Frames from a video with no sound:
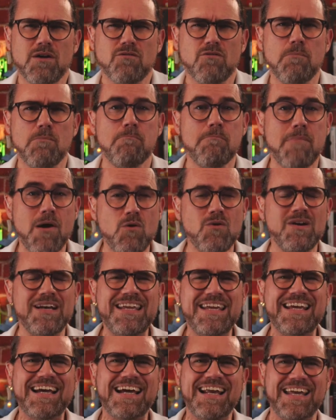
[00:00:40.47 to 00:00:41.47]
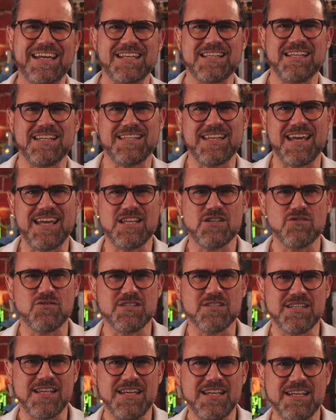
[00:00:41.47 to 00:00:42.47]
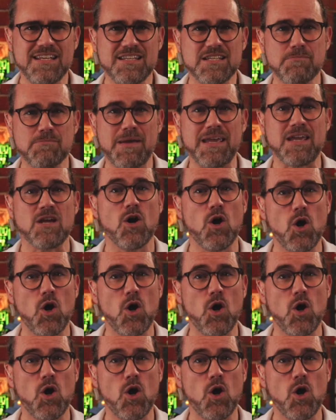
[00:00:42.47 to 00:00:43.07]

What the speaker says: remotely collected data is needed to make